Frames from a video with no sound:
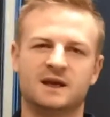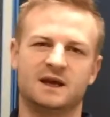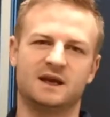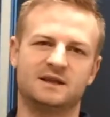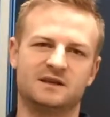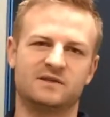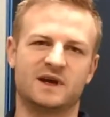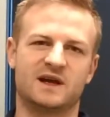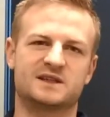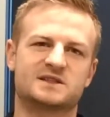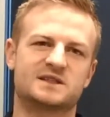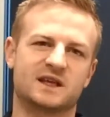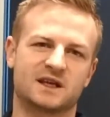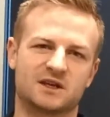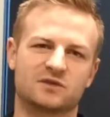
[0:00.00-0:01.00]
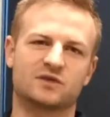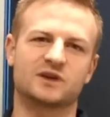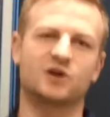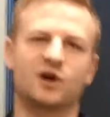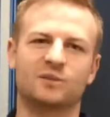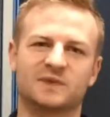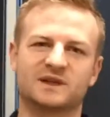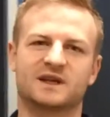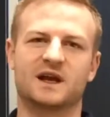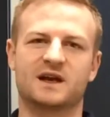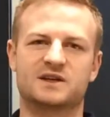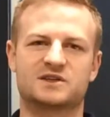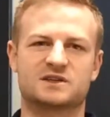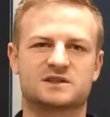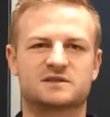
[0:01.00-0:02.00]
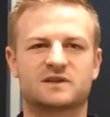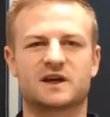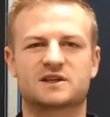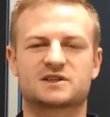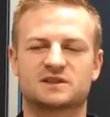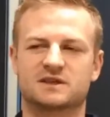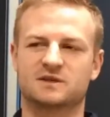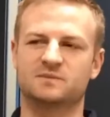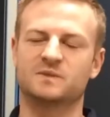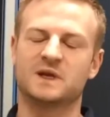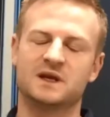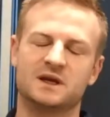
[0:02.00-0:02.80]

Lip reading: and they've had secondary complications of actually